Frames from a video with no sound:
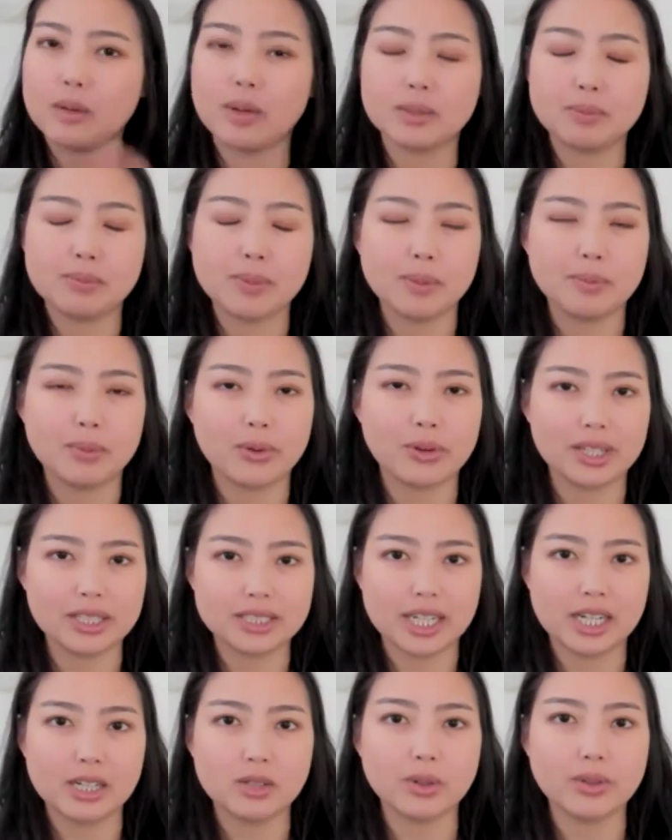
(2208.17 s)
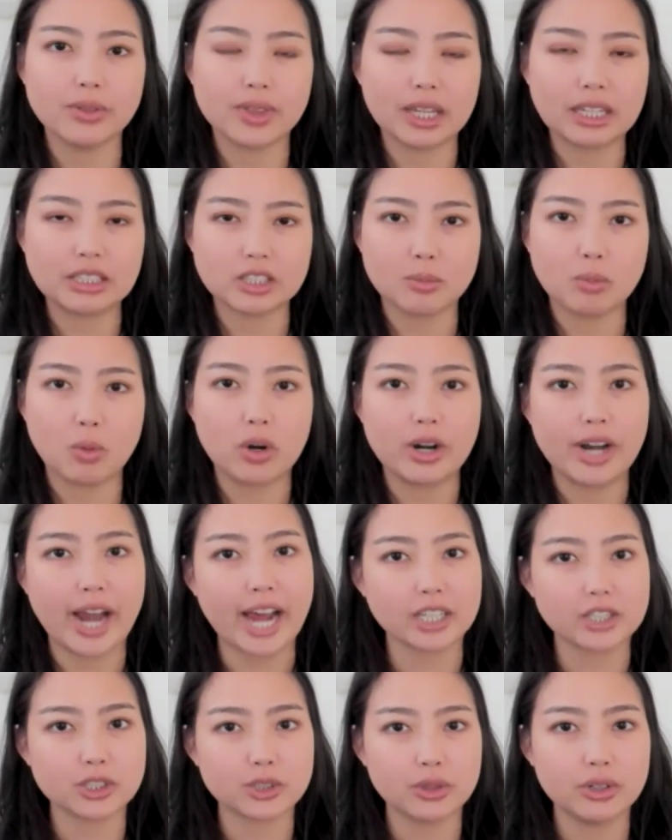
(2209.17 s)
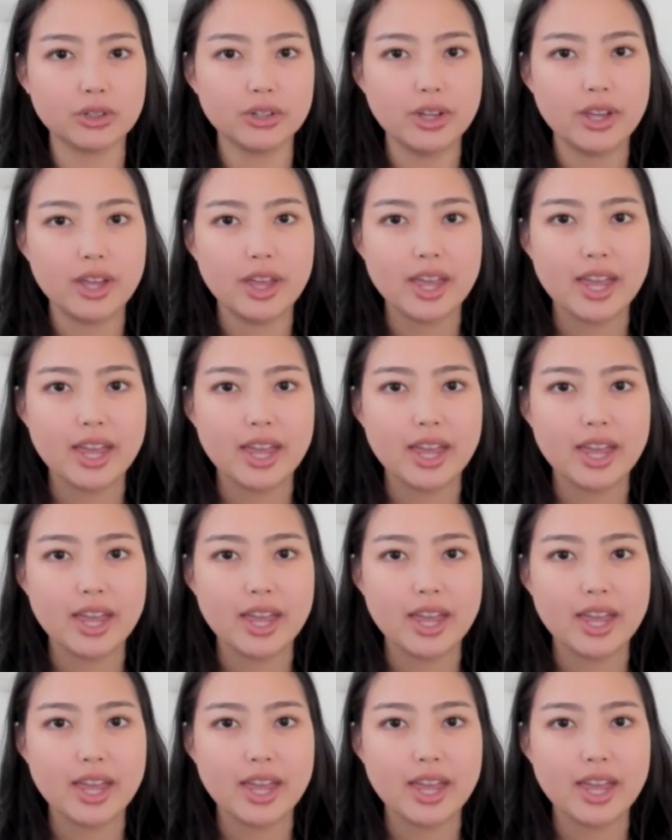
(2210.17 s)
but people can tell when things are more natural.